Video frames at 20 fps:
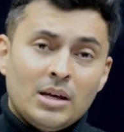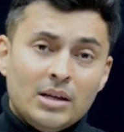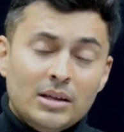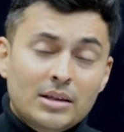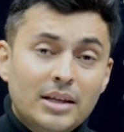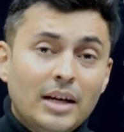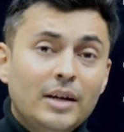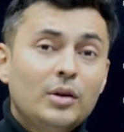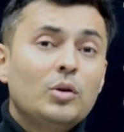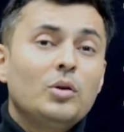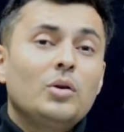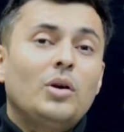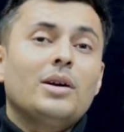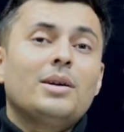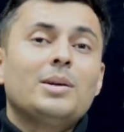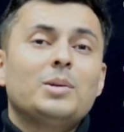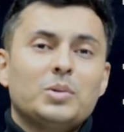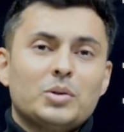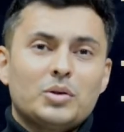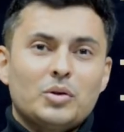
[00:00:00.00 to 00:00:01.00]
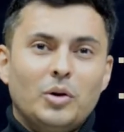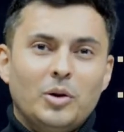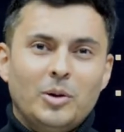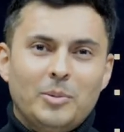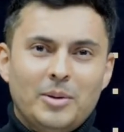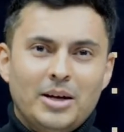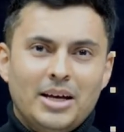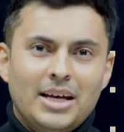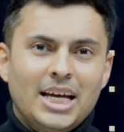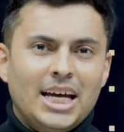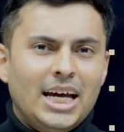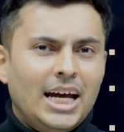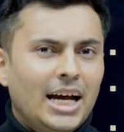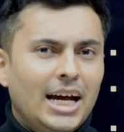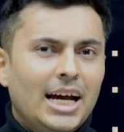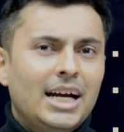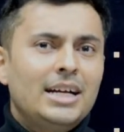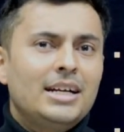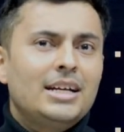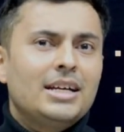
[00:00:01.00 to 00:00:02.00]
they do not lose hope
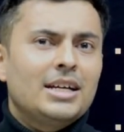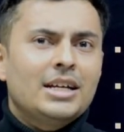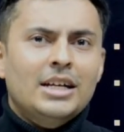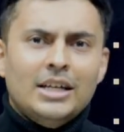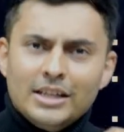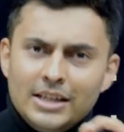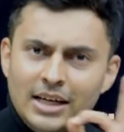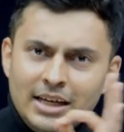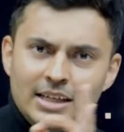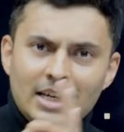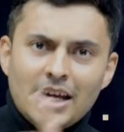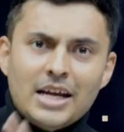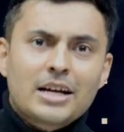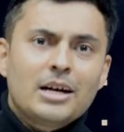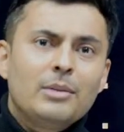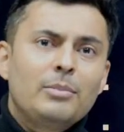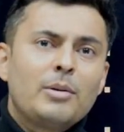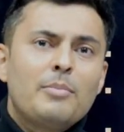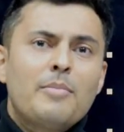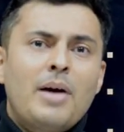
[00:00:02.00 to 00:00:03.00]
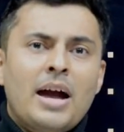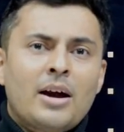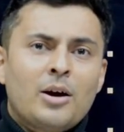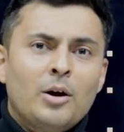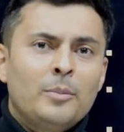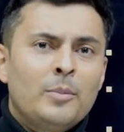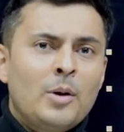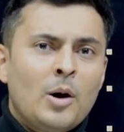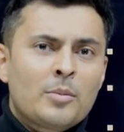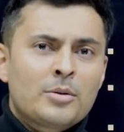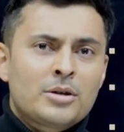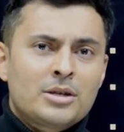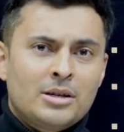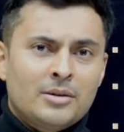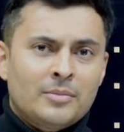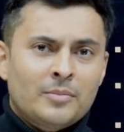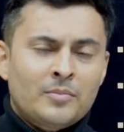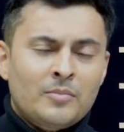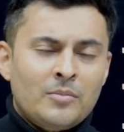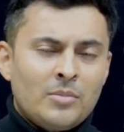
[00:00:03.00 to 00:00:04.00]
and they take up a backup
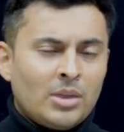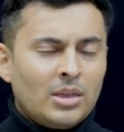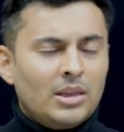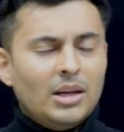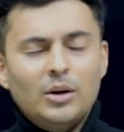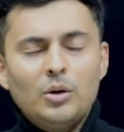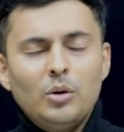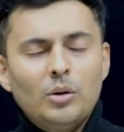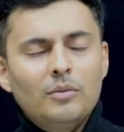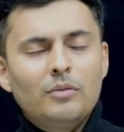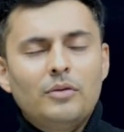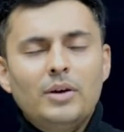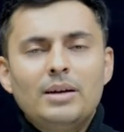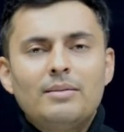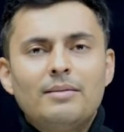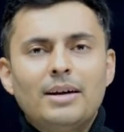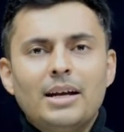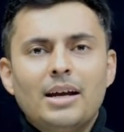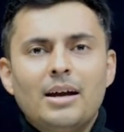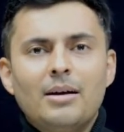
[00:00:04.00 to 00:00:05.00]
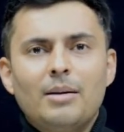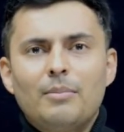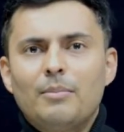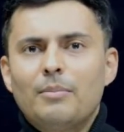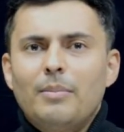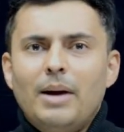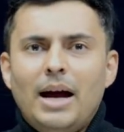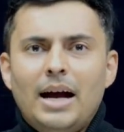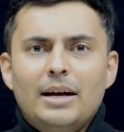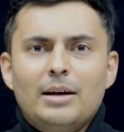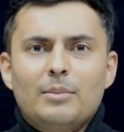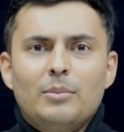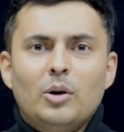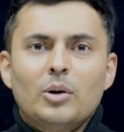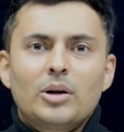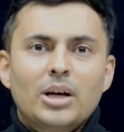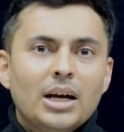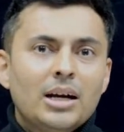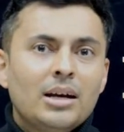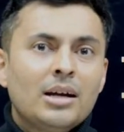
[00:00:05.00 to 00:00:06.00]
option. They don't feel very bad
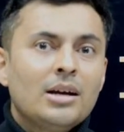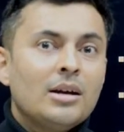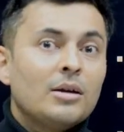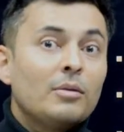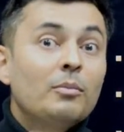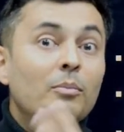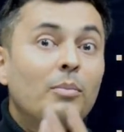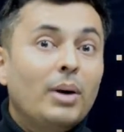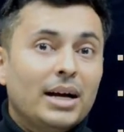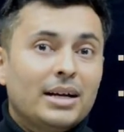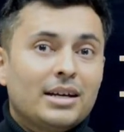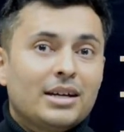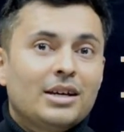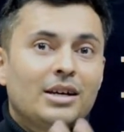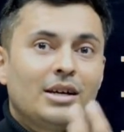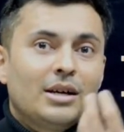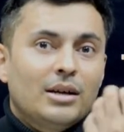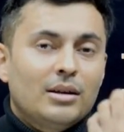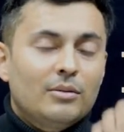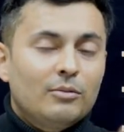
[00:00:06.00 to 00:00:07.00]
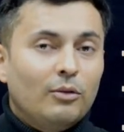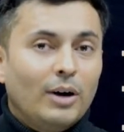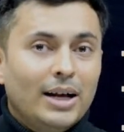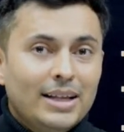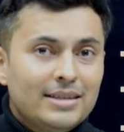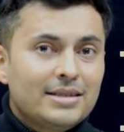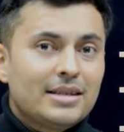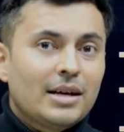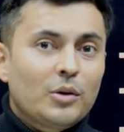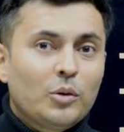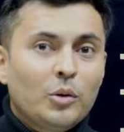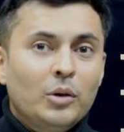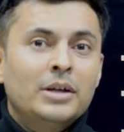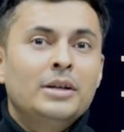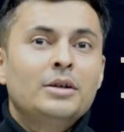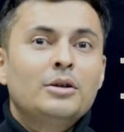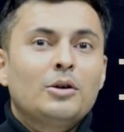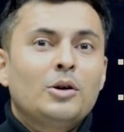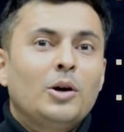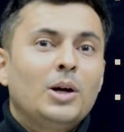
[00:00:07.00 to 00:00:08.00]
about it but once they go
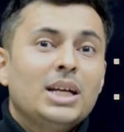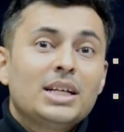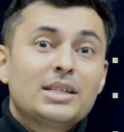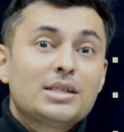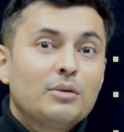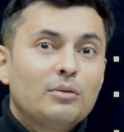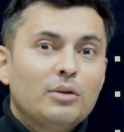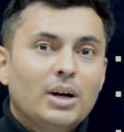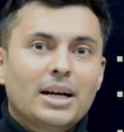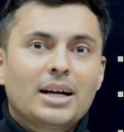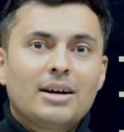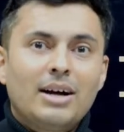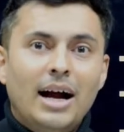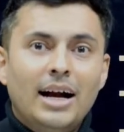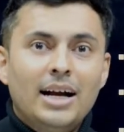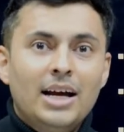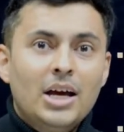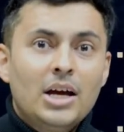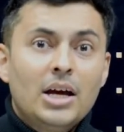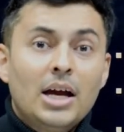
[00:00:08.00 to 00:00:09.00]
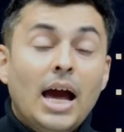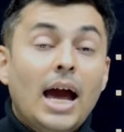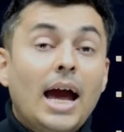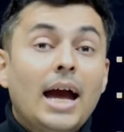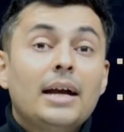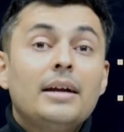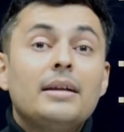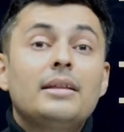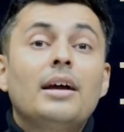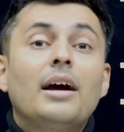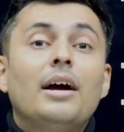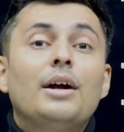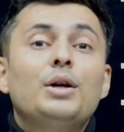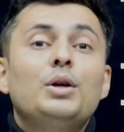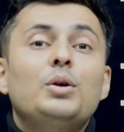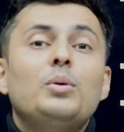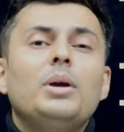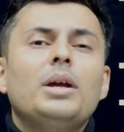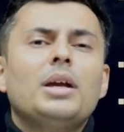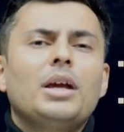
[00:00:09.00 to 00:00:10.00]
into the college, they work hard and they are
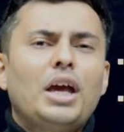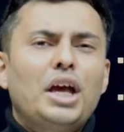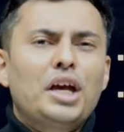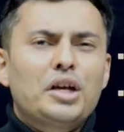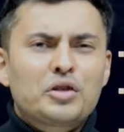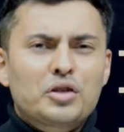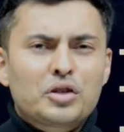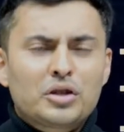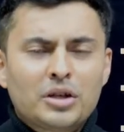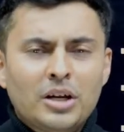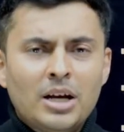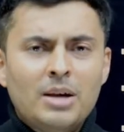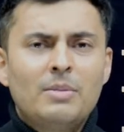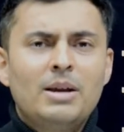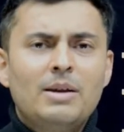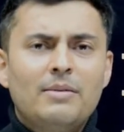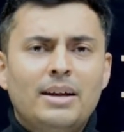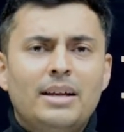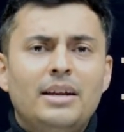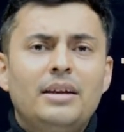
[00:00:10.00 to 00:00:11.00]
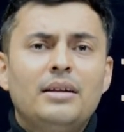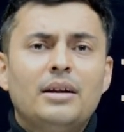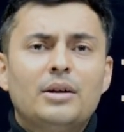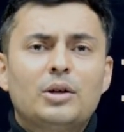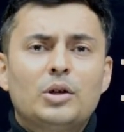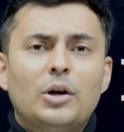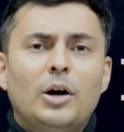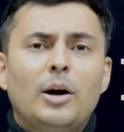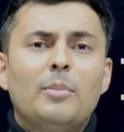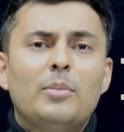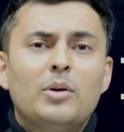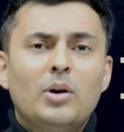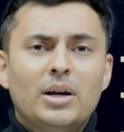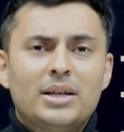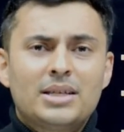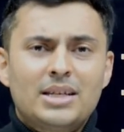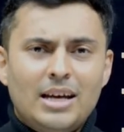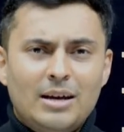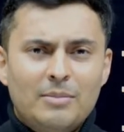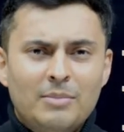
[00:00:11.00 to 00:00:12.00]
doing extremely well in the top
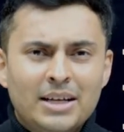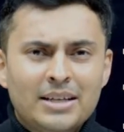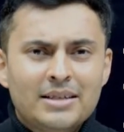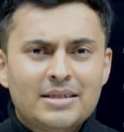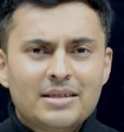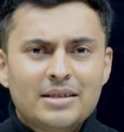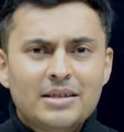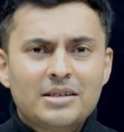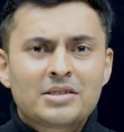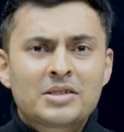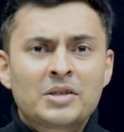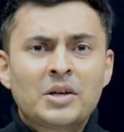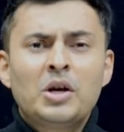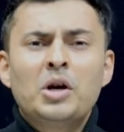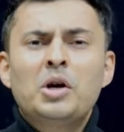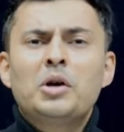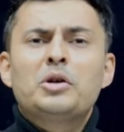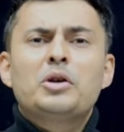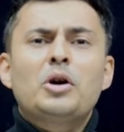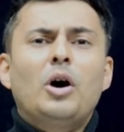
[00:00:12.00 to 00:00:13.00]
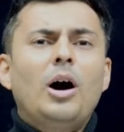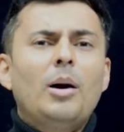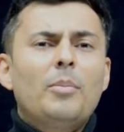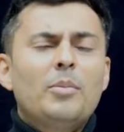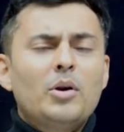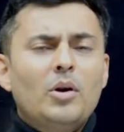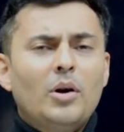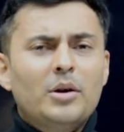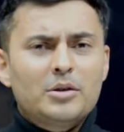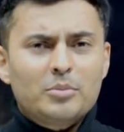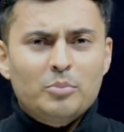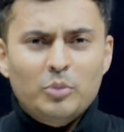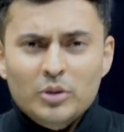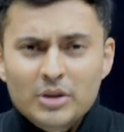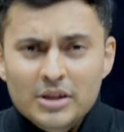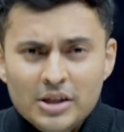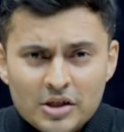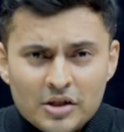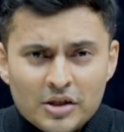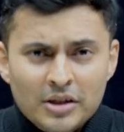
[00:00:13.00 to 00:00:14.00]
notch MNCs, top notch
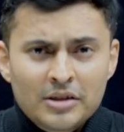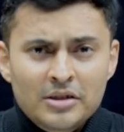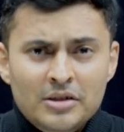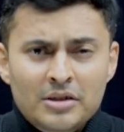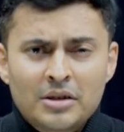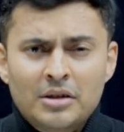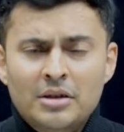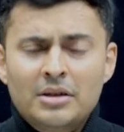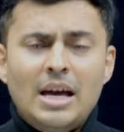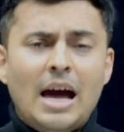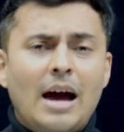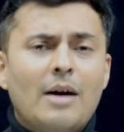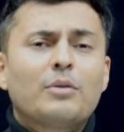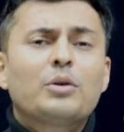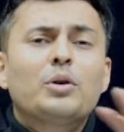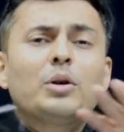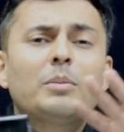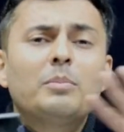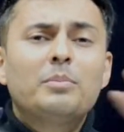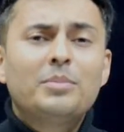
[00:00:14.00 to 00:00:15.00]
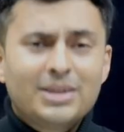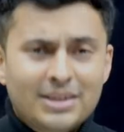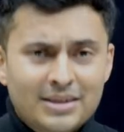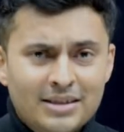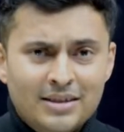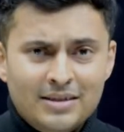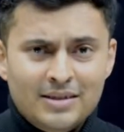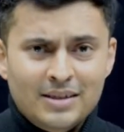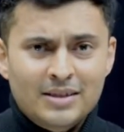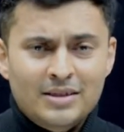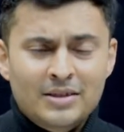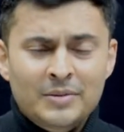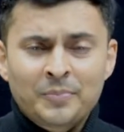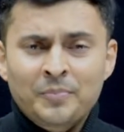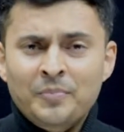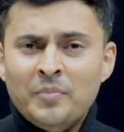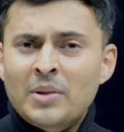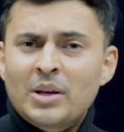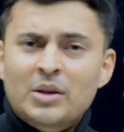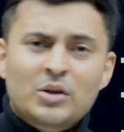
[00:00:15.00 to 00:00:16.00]
positions. They have good
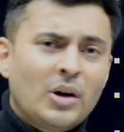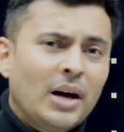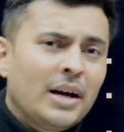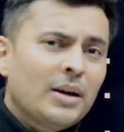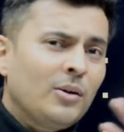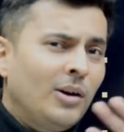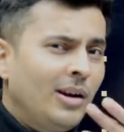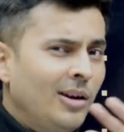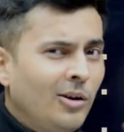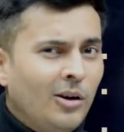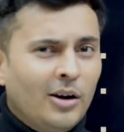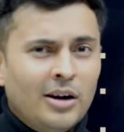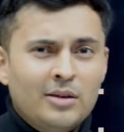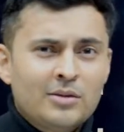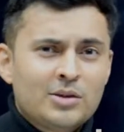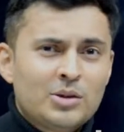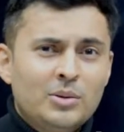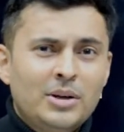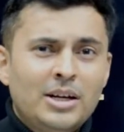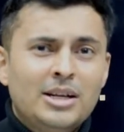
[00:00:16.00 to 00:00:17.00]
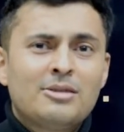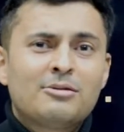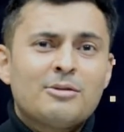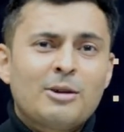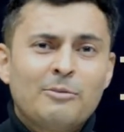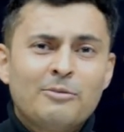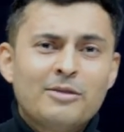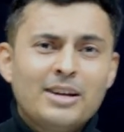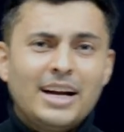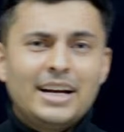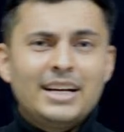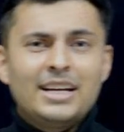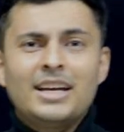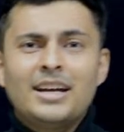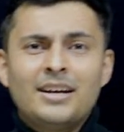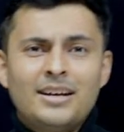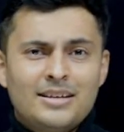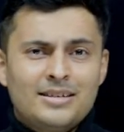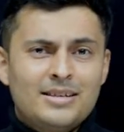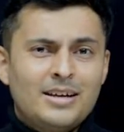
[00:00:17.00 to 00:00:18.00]
businesses. So I know a lot of students from VIT
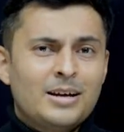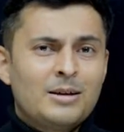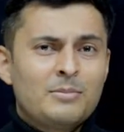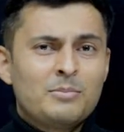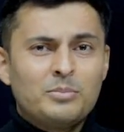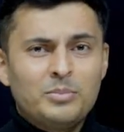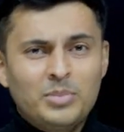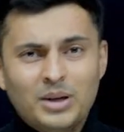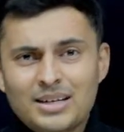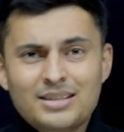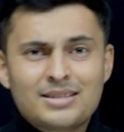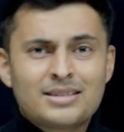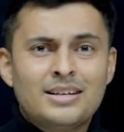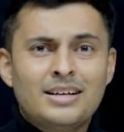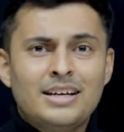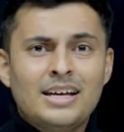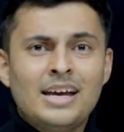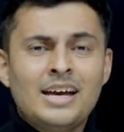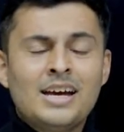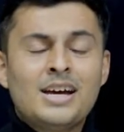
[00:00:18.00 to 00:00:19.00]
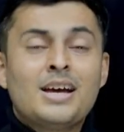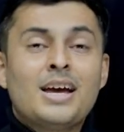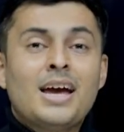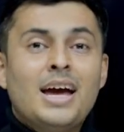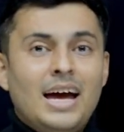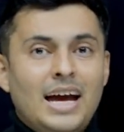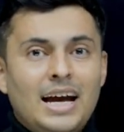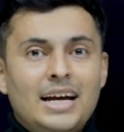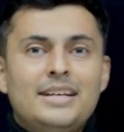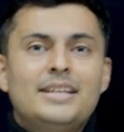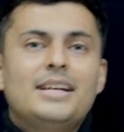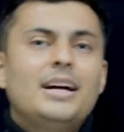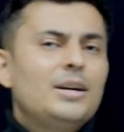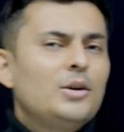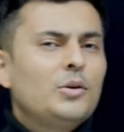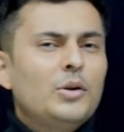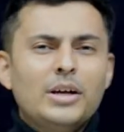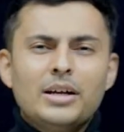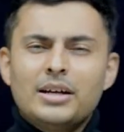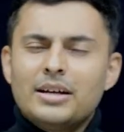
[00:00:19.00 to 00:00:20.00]
and SRM personally and they are
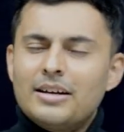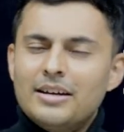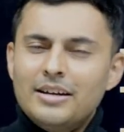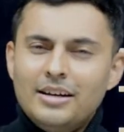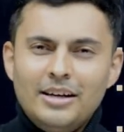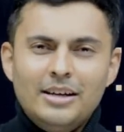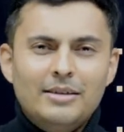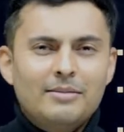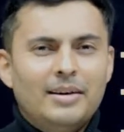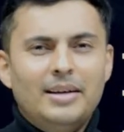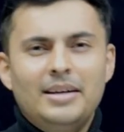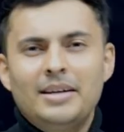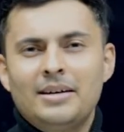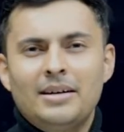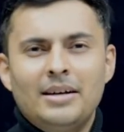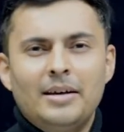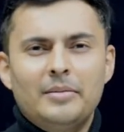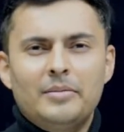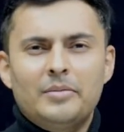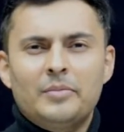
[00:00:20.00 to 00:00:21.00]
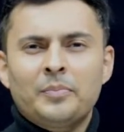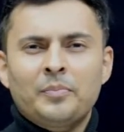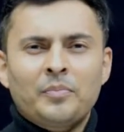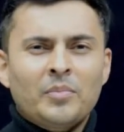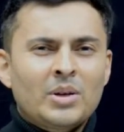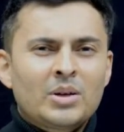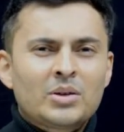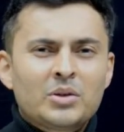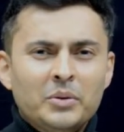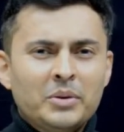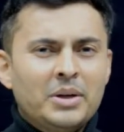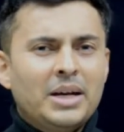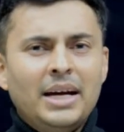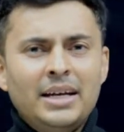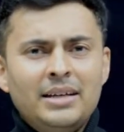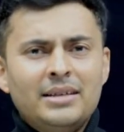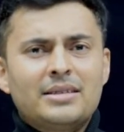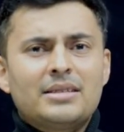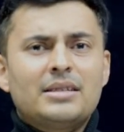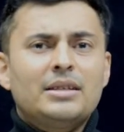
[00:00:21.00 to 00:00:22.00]
doing really well in life. So
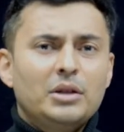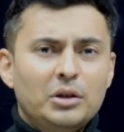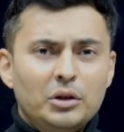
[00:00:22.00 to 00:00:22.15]
guys,